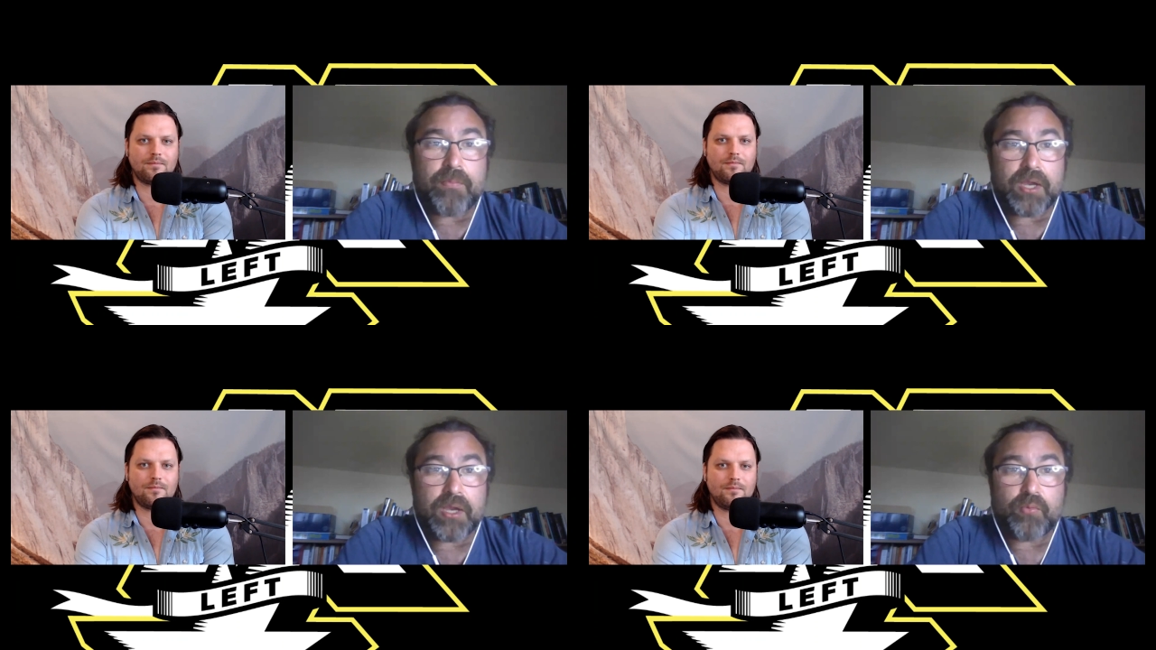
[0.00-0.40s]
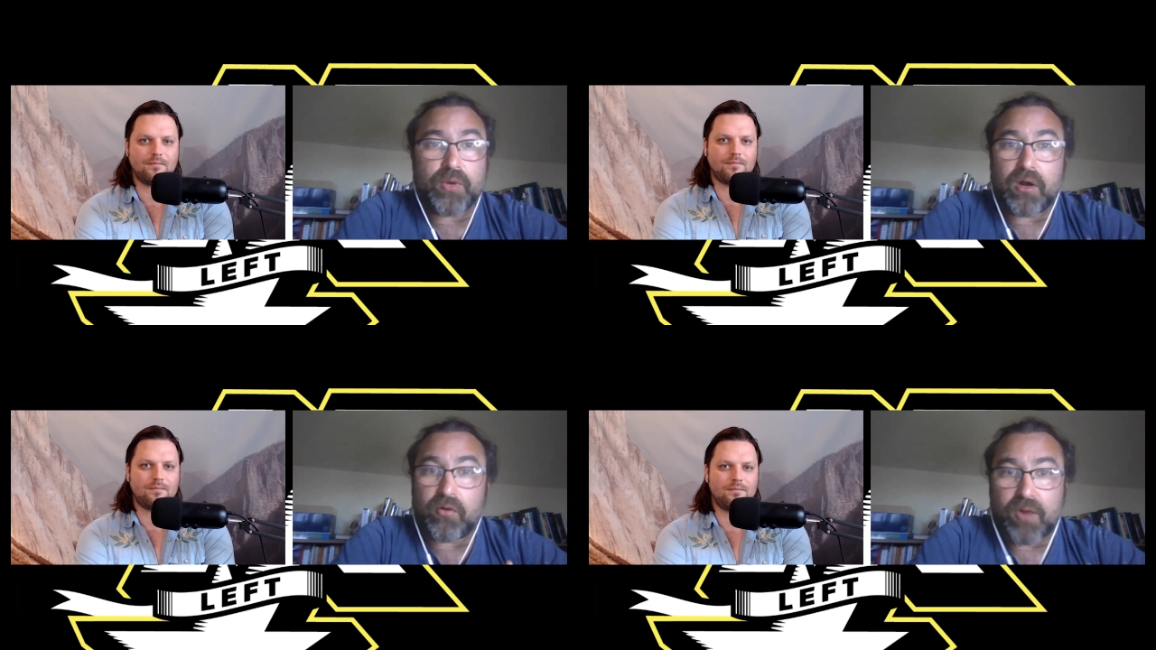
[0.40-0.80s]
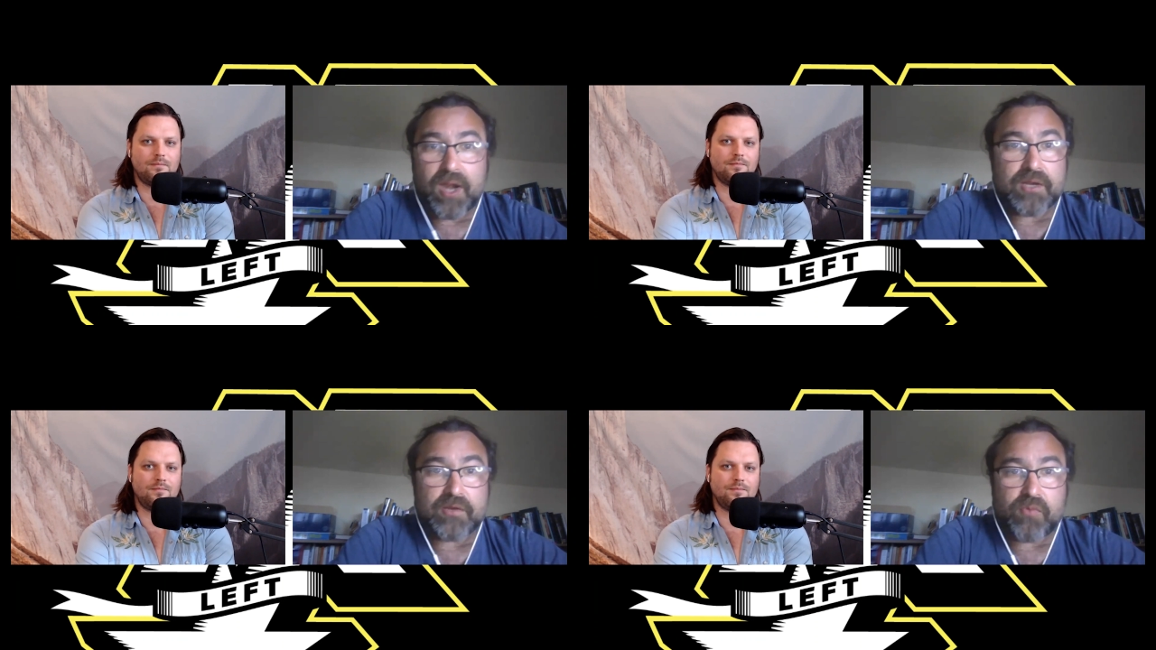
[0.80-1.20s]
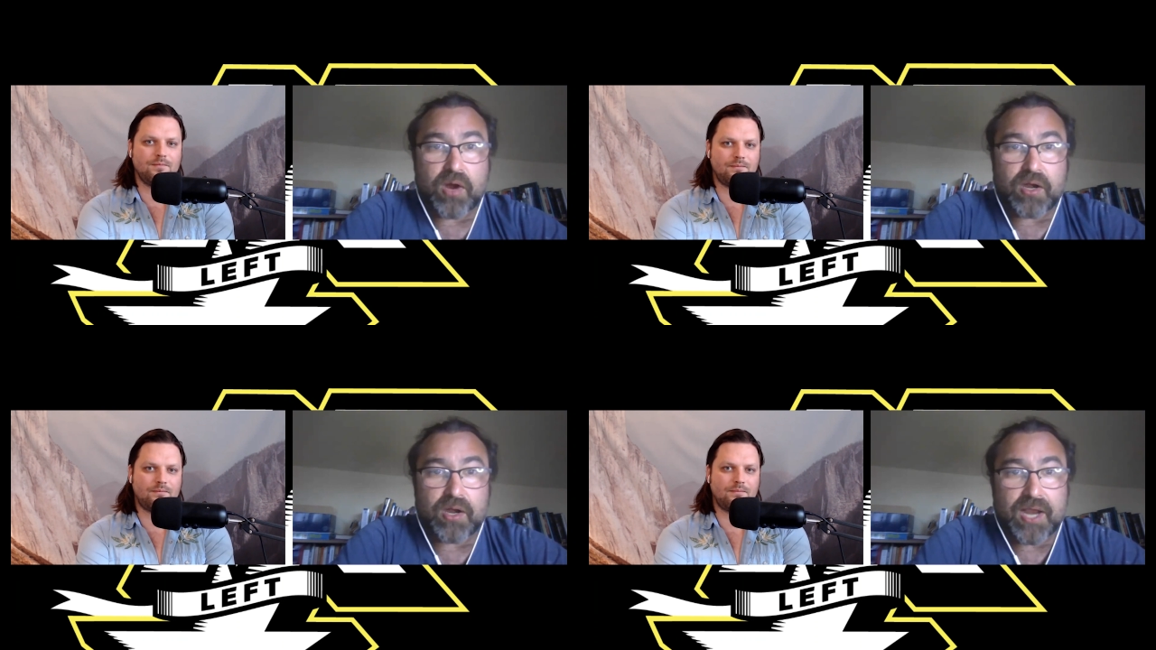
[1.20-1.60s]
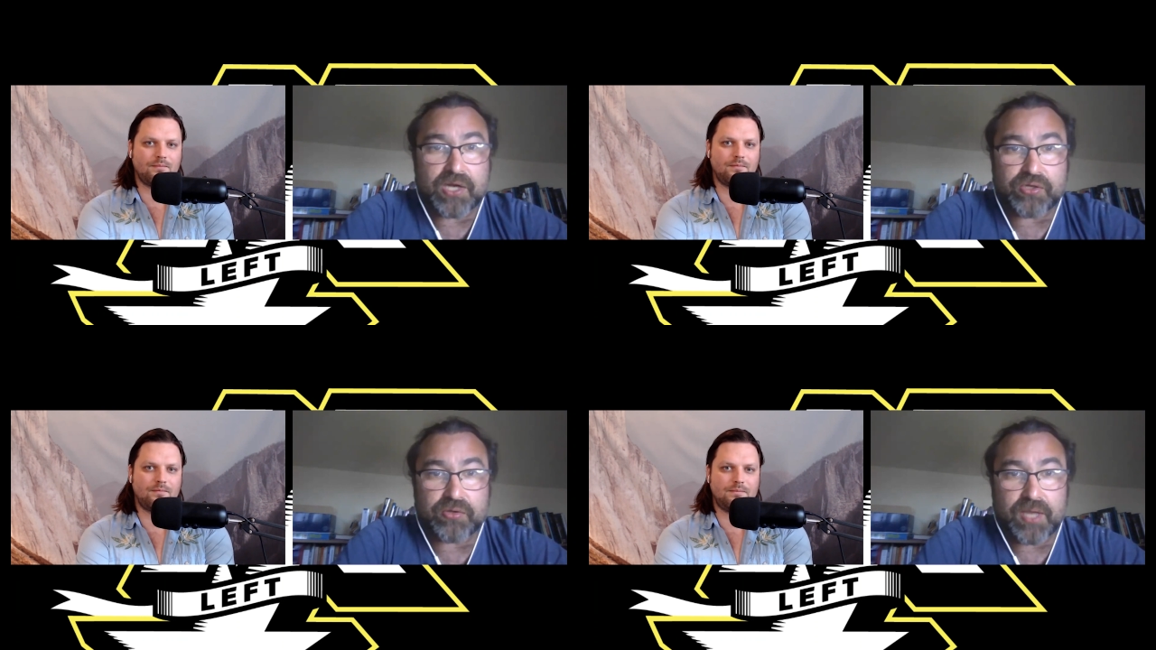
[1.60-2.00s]
Speaker 1: maybe we're not ready to run
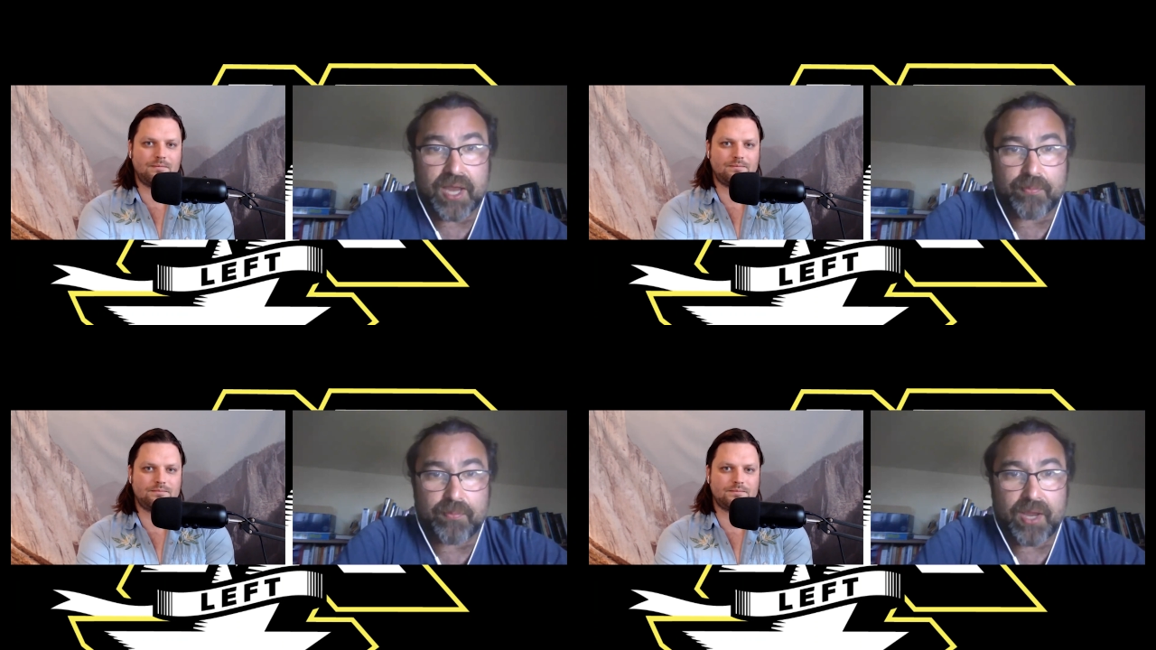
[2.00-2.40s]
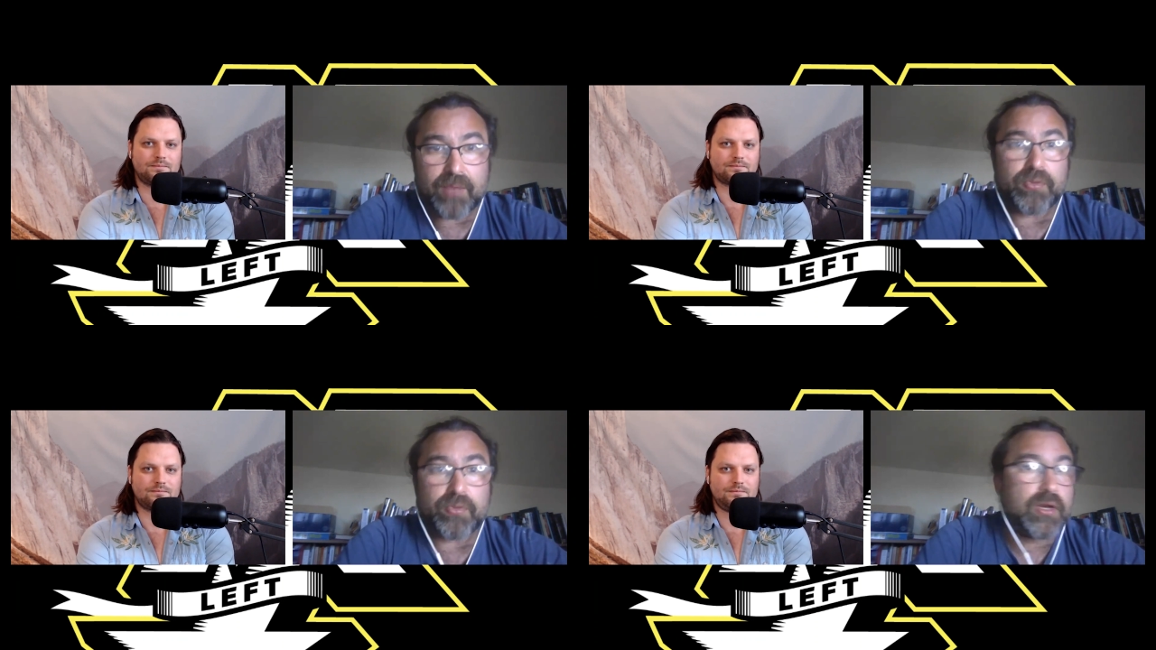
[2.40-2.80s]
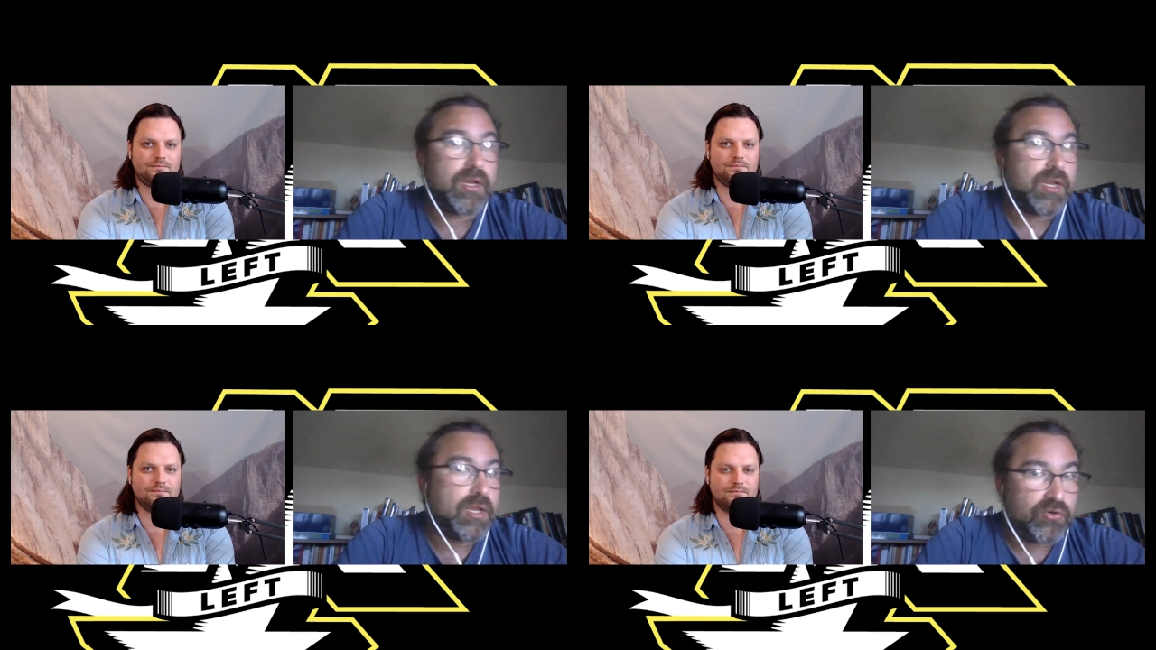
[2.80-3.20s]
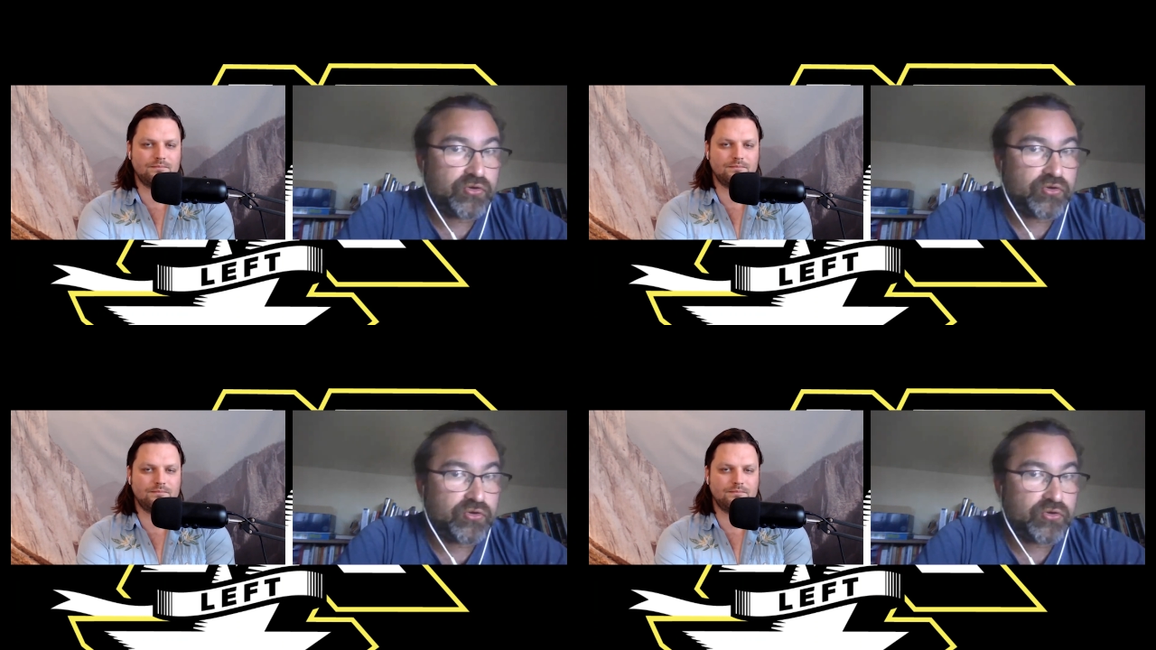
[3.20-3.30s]
a national campaign but